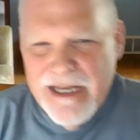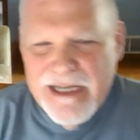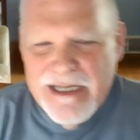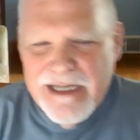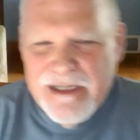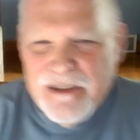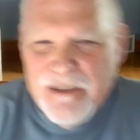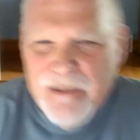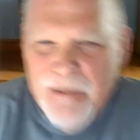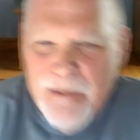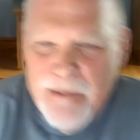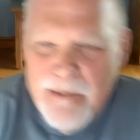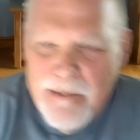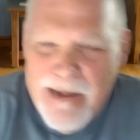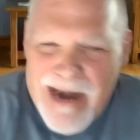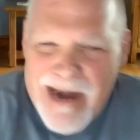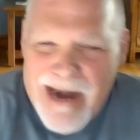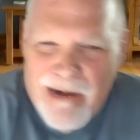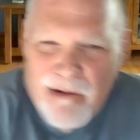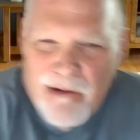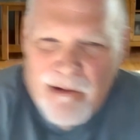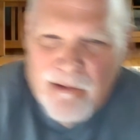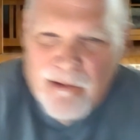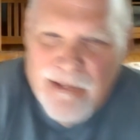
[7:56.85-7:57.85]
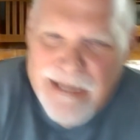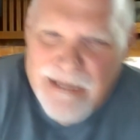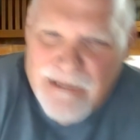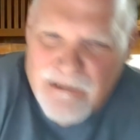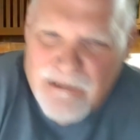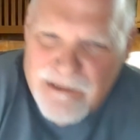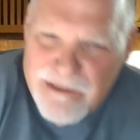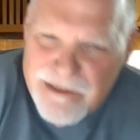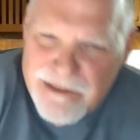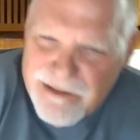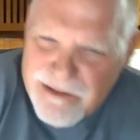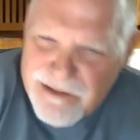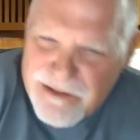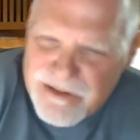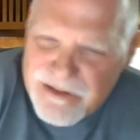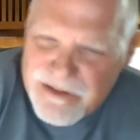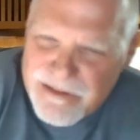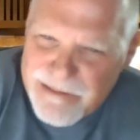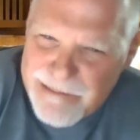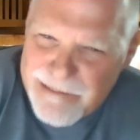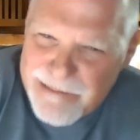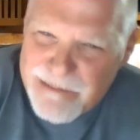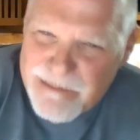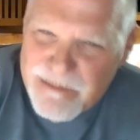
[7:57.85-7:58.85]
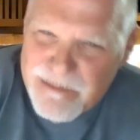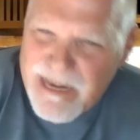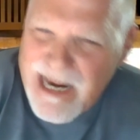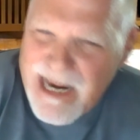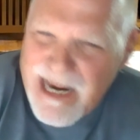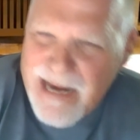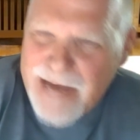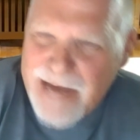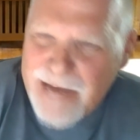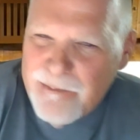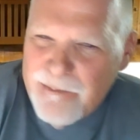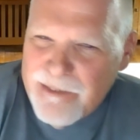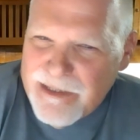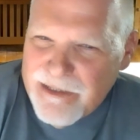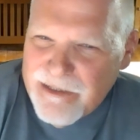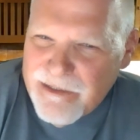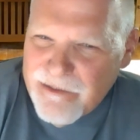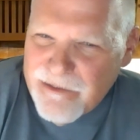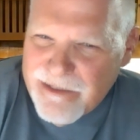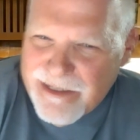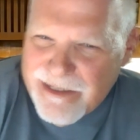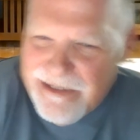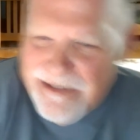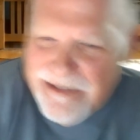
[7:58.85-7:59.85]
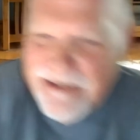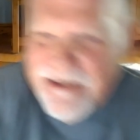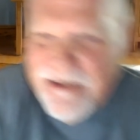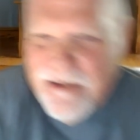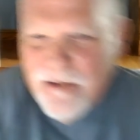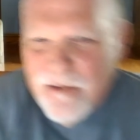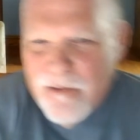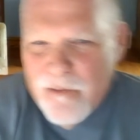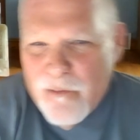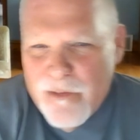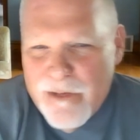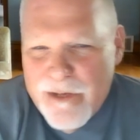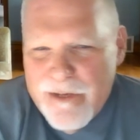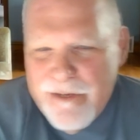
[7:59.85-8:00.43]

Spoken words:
it's paralleled in the same time period with